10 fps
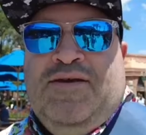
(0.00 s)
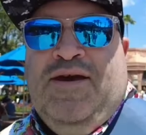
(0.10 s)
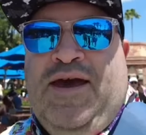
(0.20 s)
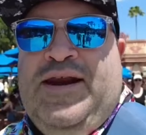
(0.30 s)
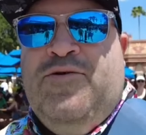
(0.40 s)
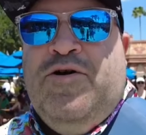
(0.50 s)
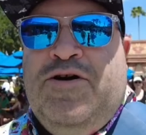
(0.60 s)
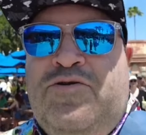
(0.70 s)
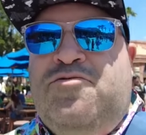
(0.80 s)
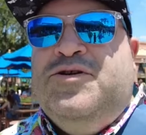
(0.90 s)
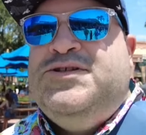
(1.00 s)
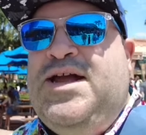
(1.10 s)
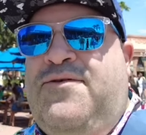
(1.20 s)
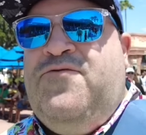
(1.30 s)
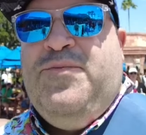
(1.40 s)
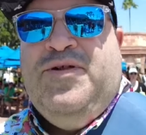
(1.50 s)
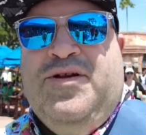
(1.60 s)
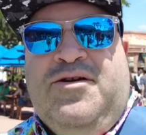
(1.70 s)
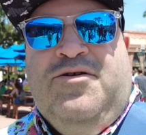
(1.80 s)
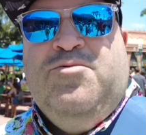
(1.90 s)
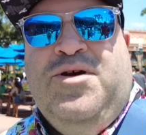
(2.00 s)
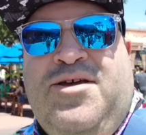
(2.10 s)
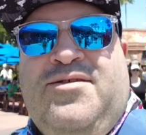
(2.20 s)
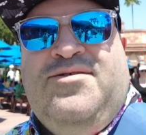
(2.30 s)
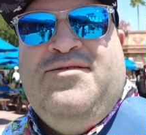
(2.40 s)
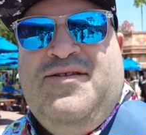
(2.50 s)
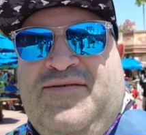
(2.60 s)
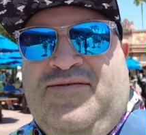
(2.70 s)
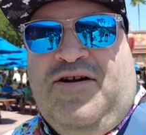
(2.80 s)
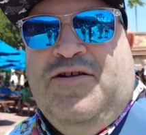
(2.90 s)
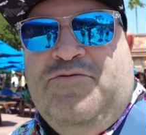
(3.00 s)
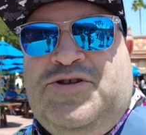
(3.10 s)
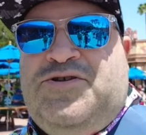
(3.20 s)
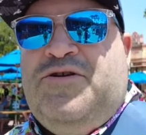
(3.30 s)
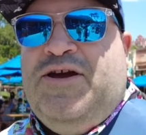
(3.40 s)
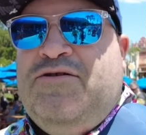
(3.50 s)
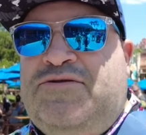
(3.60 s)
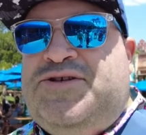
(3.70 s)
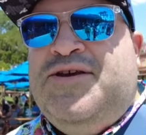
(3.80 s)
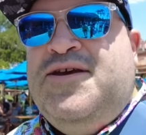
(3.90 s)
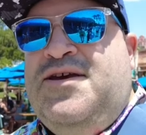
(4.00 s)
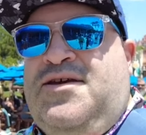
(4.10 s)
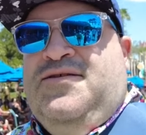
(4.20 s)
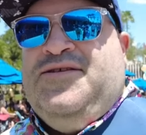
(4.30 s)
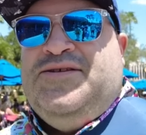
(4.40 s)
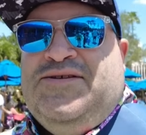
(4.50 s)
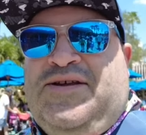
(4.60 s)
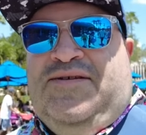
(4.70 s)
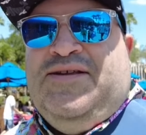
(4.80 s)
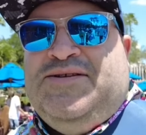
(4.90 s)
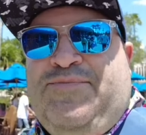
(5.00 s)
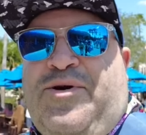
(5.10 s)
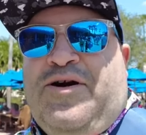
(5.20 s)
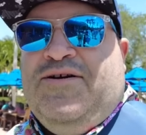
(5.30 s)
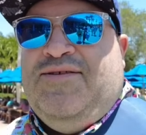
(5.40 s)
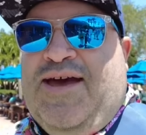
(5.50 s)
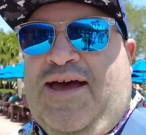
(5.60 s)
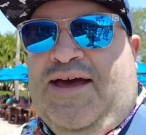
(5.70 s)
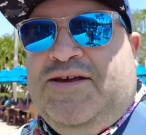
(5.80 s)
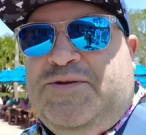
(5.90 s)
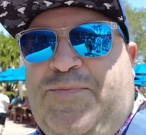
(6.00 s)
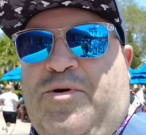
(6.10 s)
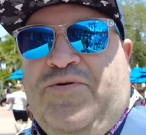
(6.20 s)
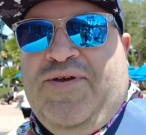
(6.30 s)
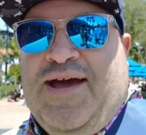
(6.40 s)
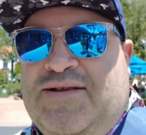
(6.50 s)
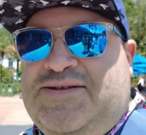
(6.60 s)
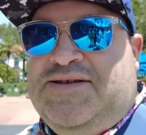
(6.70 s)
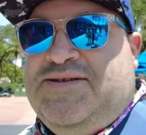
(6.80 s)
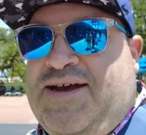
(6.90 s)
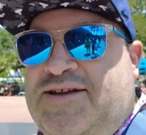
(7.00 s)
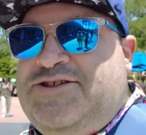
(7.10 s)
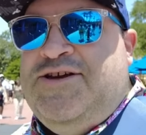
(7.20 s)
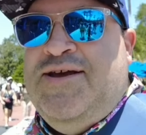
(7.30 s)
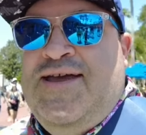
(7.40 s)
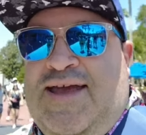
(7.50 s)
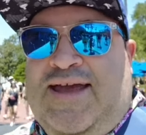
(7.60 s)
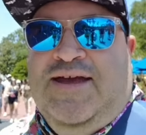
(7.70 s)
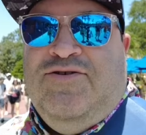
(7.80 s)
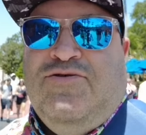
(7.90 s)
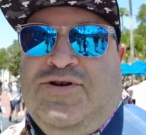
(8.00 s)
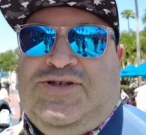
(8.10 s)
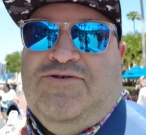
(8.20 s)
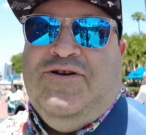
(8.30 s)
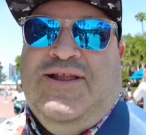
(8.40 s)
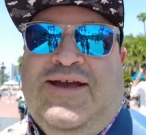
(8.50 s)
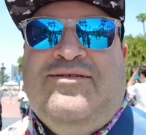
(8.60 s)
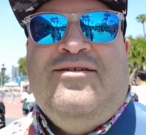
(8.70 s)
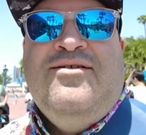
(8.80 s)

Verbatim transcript: Anyone who is not familiar with Disney's Hollywood Studios, this is the Disney park that has both Galaxy's Edge and Toy Story Land